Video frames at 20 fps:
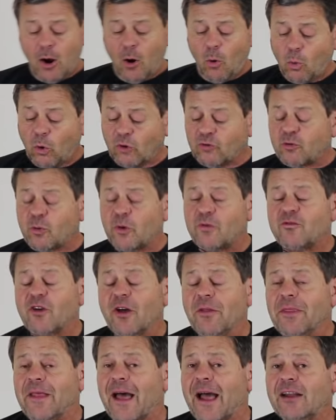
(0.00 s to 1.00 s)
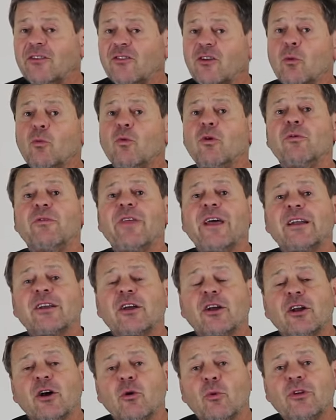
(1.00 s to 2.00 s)
Once we've done that, we've then
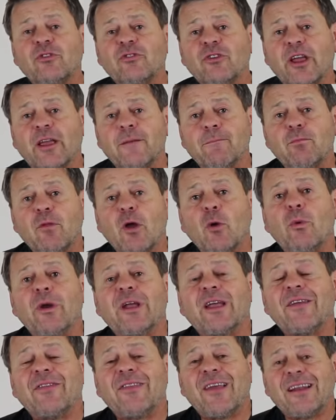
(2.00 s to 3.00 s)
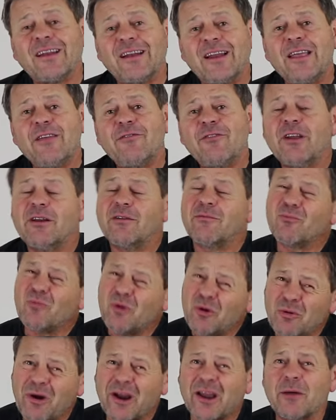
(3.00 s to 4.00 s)
got our whisky. We can then leave it,
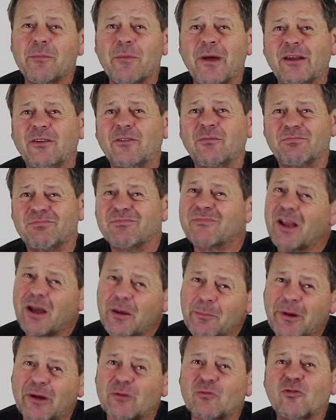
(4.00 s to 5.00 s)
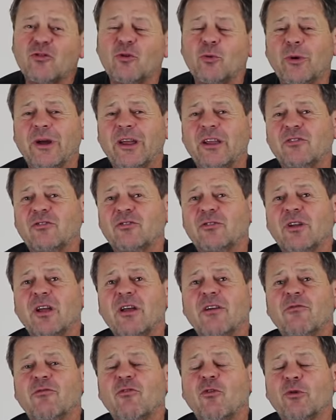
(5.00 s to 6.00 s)
we'd recommend about 2 weeks
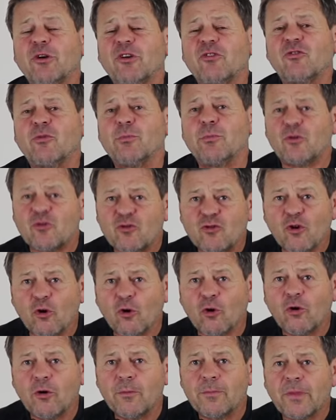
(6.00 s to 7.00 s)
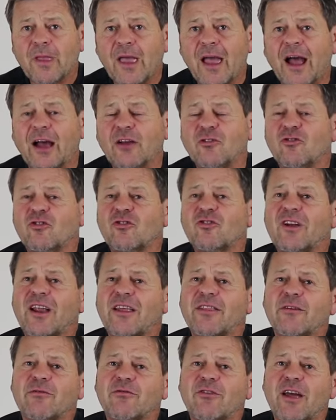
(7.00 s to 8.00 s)
for it to mature and just let
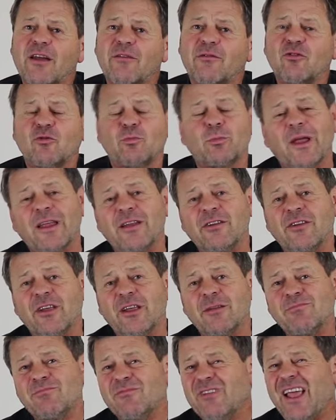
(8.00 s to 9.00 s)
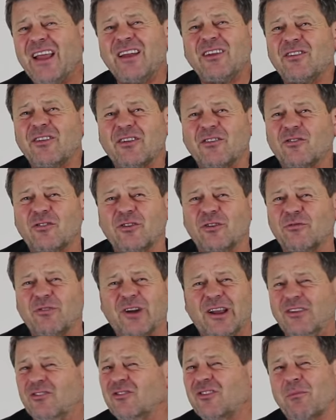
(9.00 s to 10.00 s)
the flavours blend in. Anything sort of
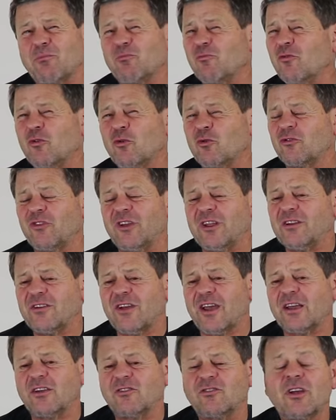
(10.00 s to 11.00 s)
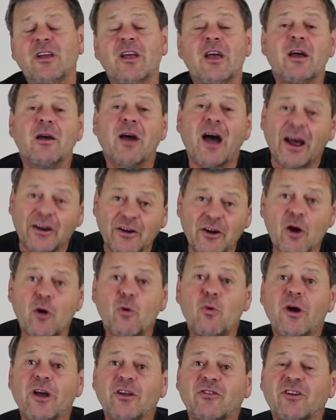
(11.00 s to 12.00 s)
like 7, 14 days. I
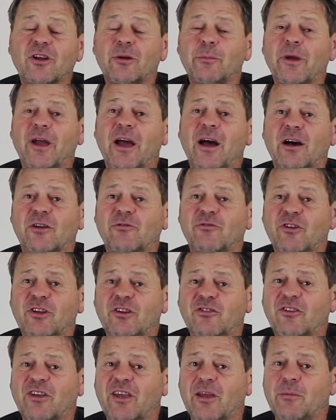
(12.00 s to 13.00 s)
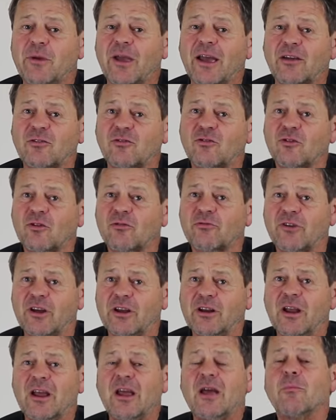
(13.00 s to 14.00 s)
know it's going to be hard for you to keep your hands off
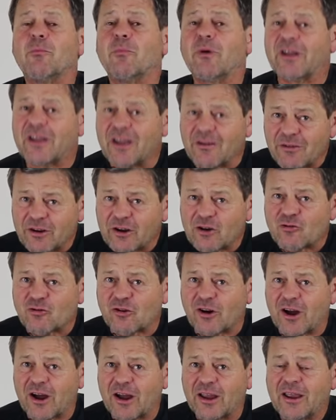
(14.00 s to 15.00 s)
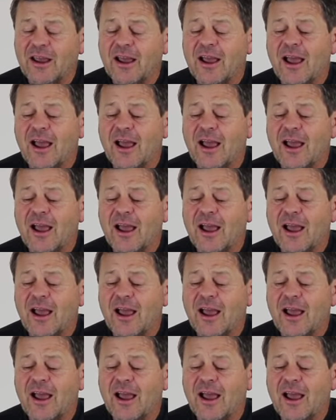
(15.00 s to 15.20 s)
it, but give it a try.